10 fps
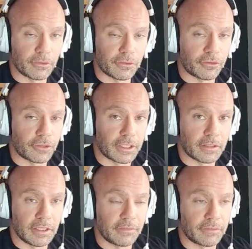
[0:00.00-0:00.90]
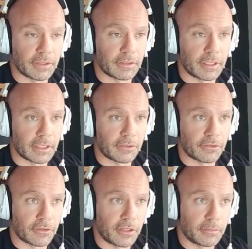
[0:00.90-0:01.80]
strength lifting, like a
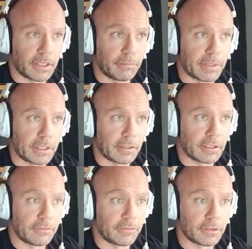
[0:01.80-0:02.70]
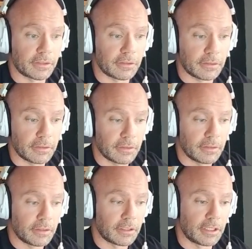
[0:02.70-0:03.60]
strongman, power lifter,
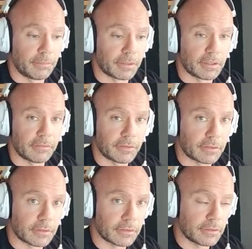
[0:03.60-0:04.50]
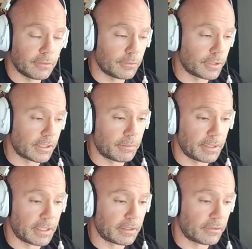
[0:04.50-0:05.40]
Olympic lifter, you will not be
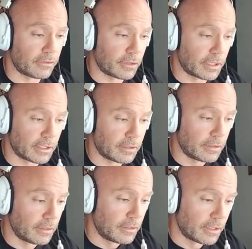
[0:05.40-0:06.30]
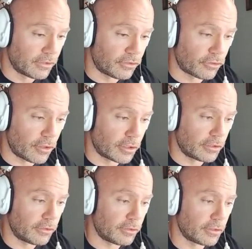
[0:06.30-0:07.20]
that as strong
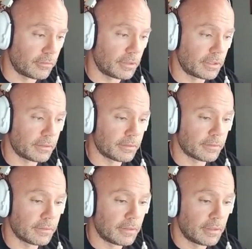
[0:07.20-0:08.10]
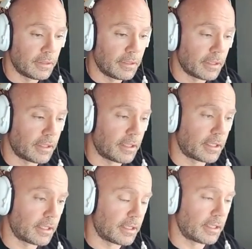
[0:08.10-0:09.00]
as you could be. And
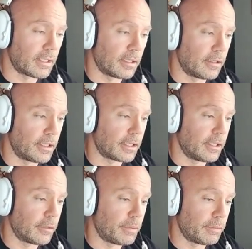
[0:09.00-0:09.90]
I know I can hear people